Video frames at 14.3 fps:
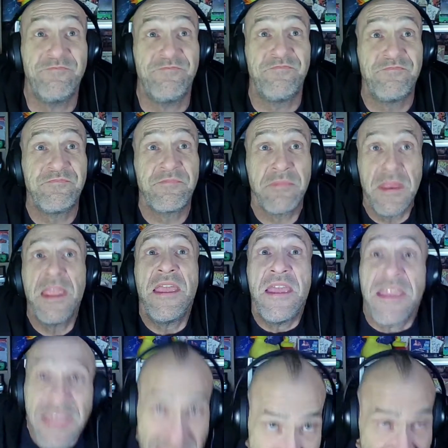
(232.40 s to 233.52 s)
Apex.
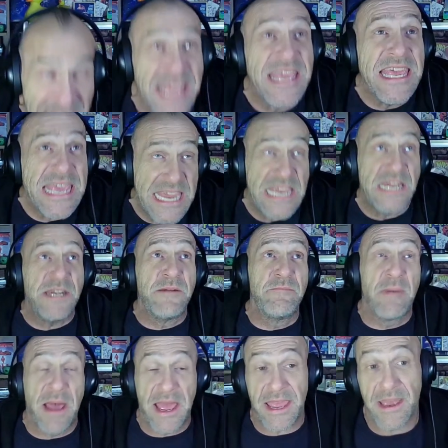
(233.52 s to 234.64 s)
Getting eaten
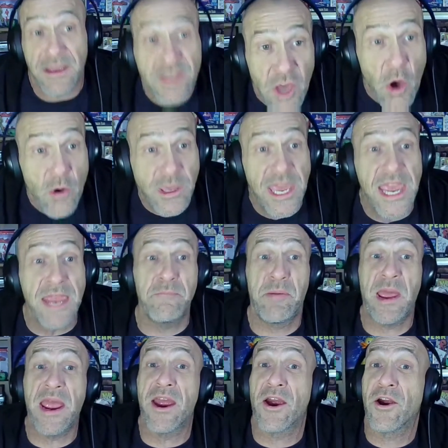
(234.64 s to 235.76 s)
by a cocaine
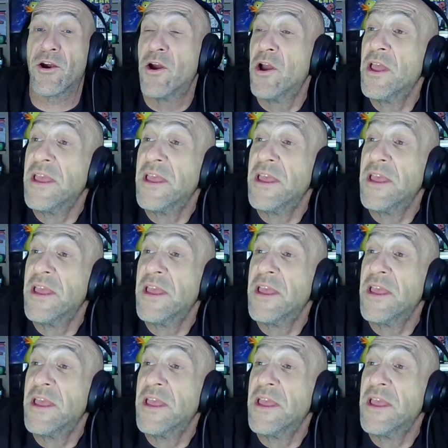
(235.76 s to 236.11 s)
bear